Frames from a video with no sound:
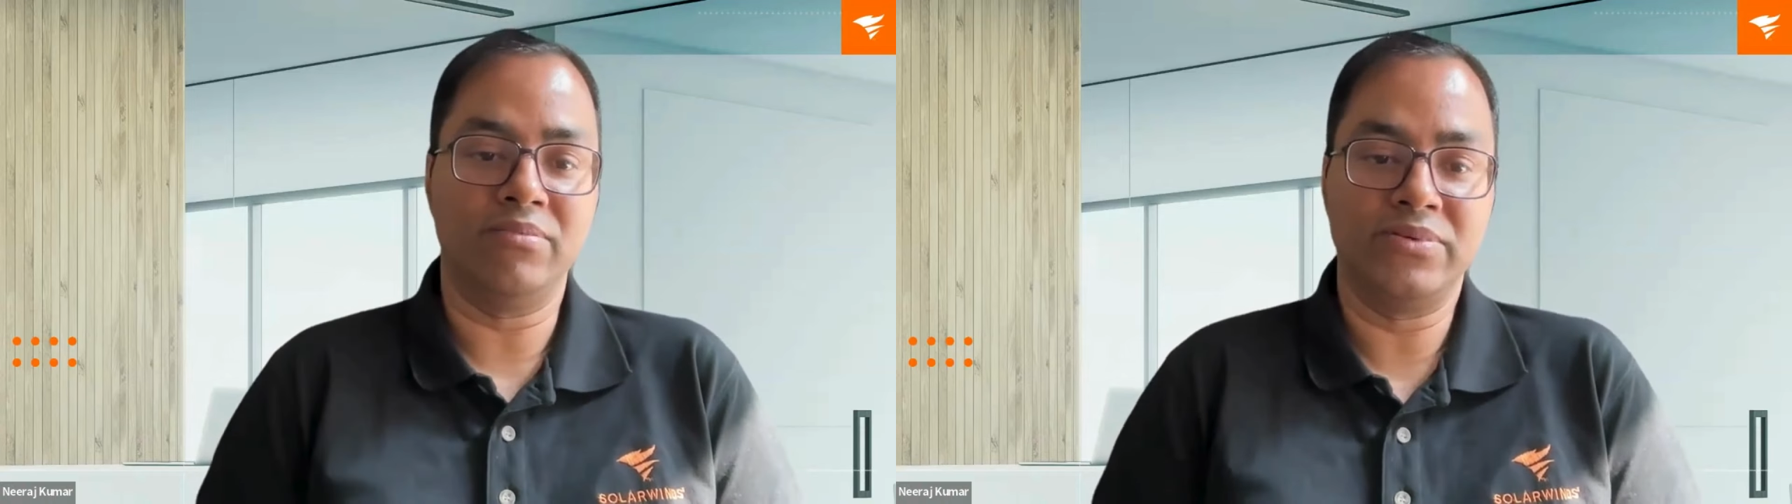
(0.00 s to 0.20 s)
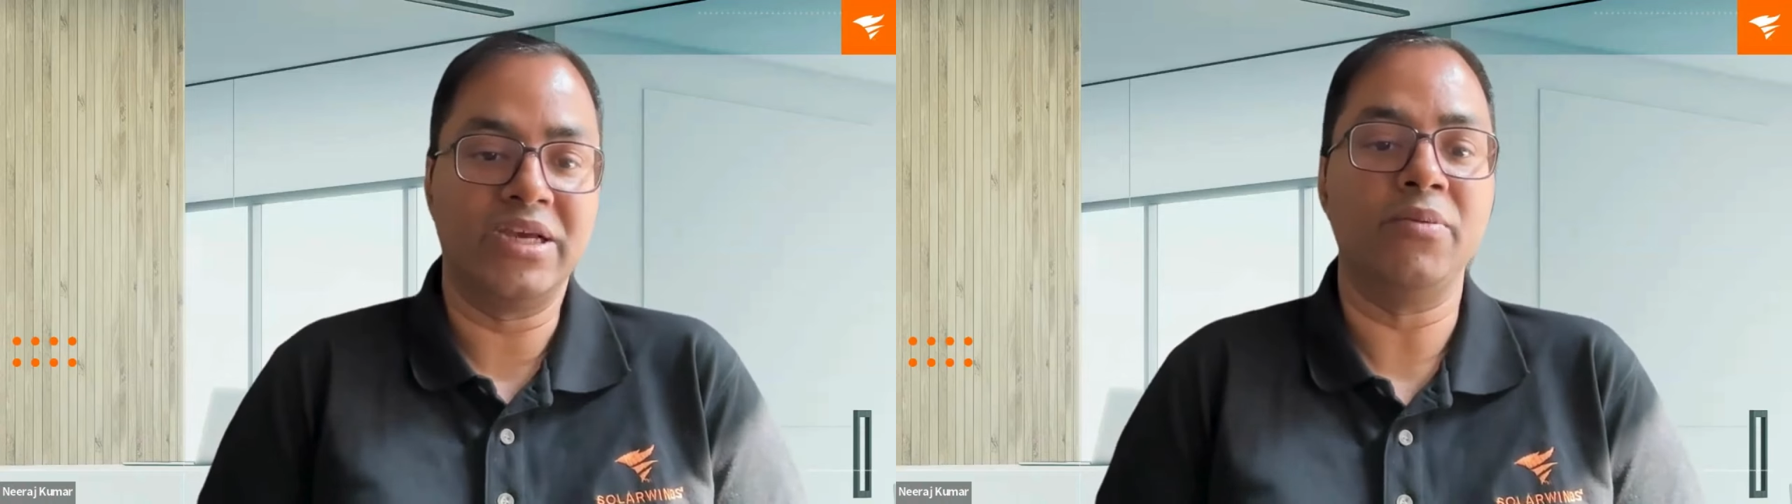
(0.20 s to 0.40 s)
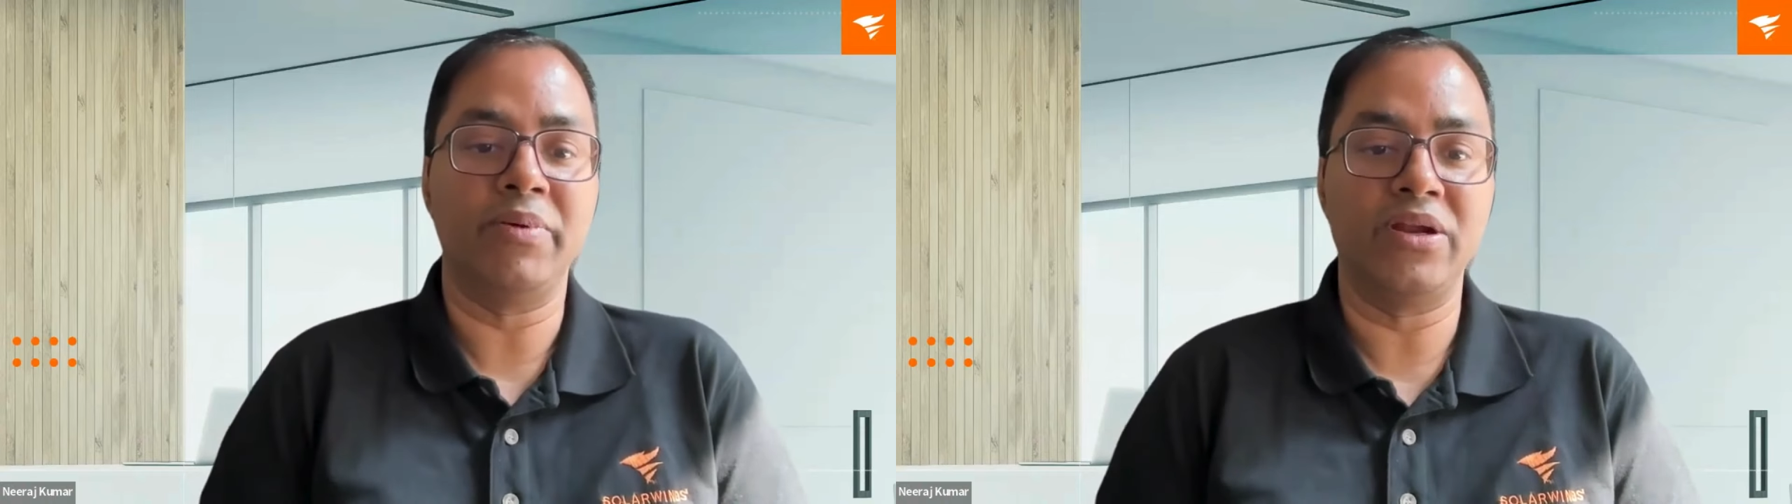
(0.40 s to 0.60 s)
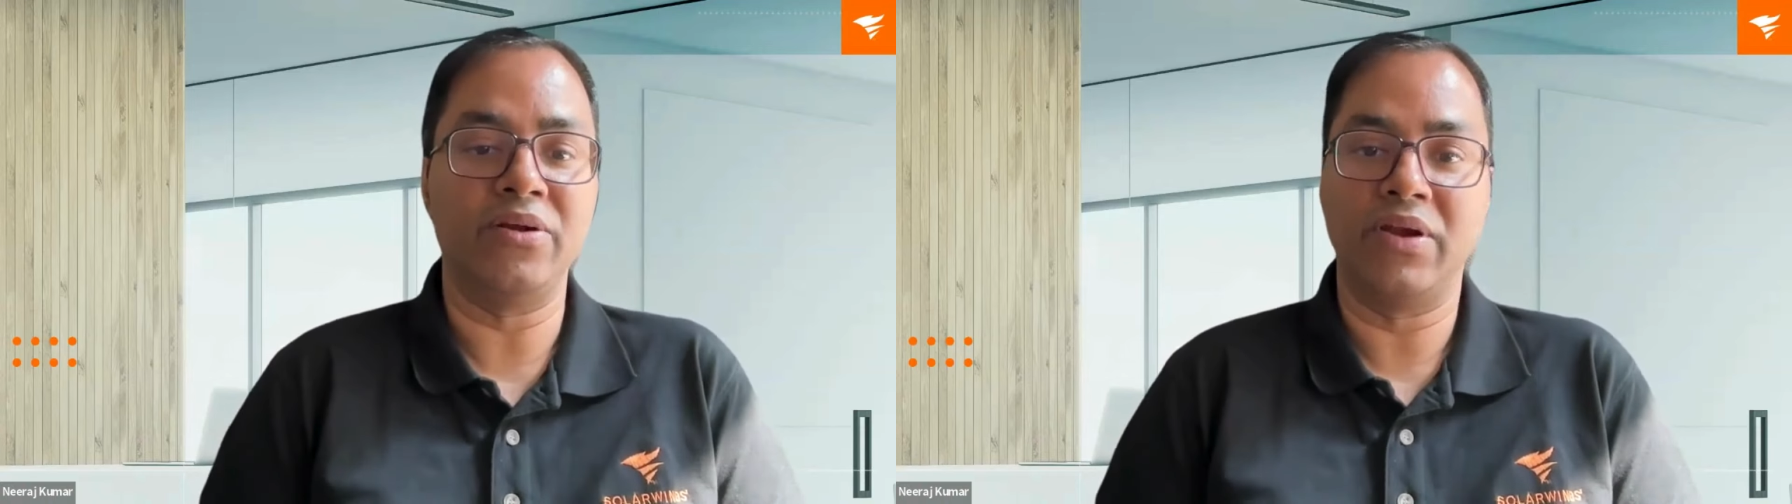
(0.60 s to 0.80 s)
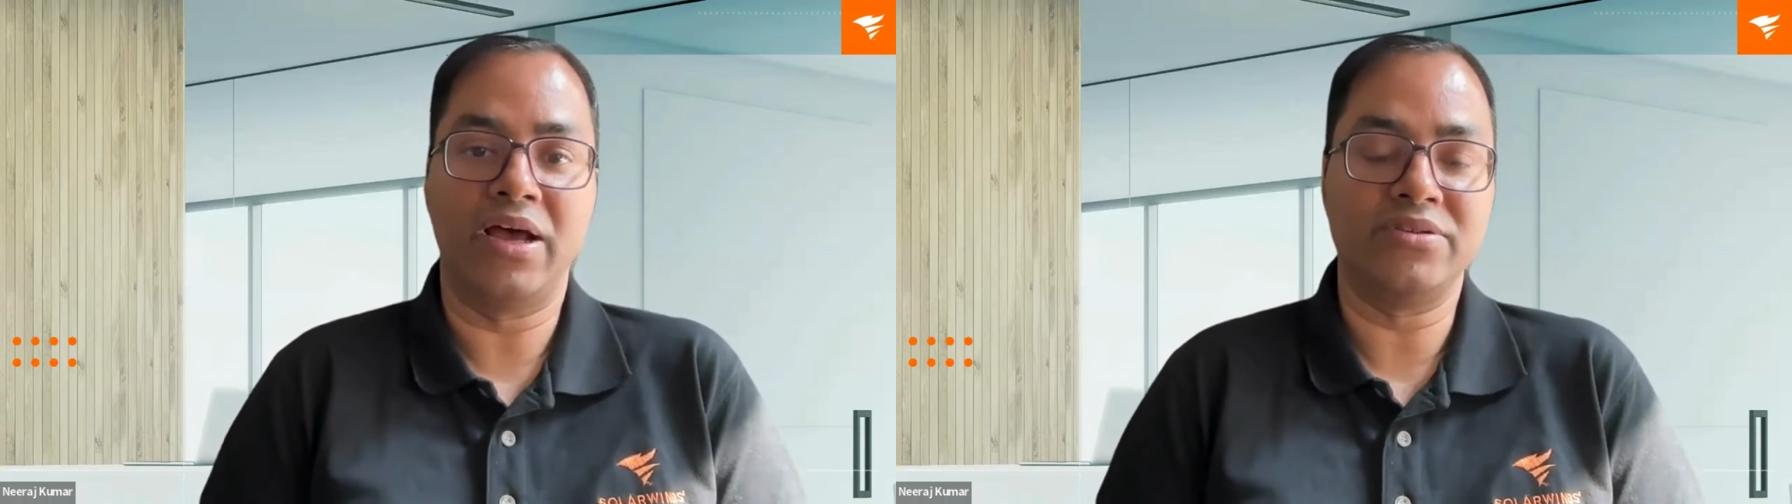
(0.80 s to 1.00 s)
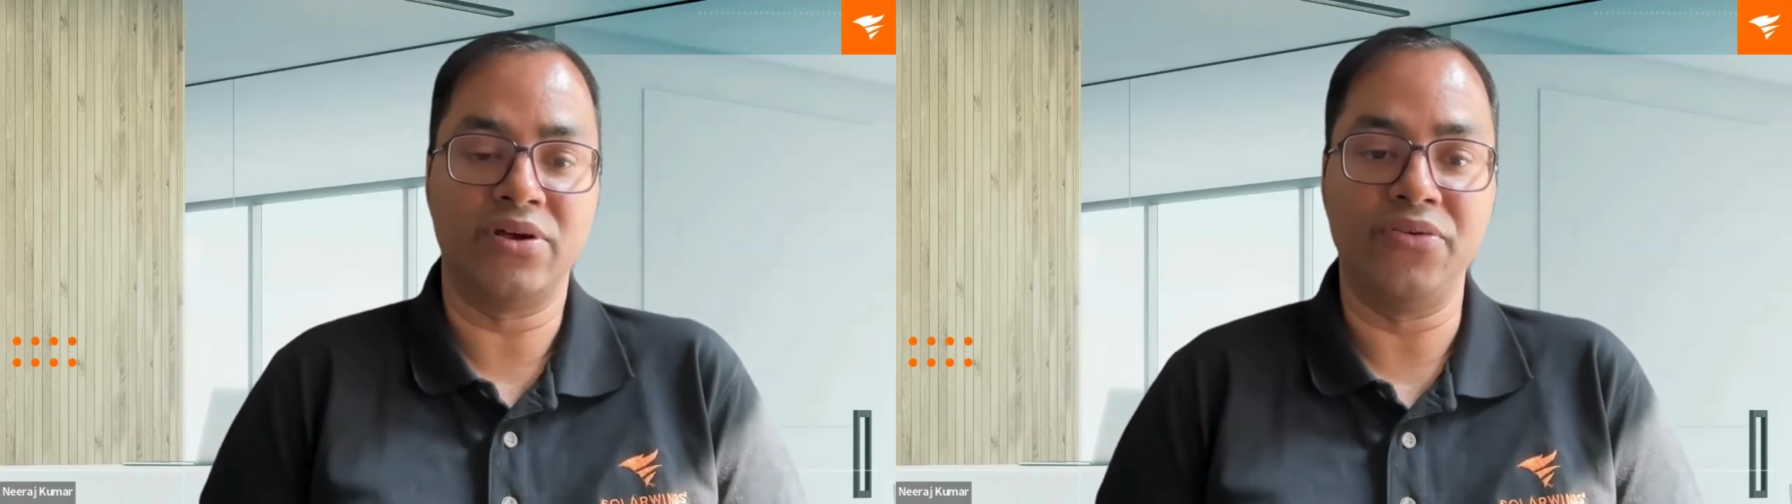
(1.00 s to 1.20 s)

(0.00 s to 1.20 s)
single pane of glass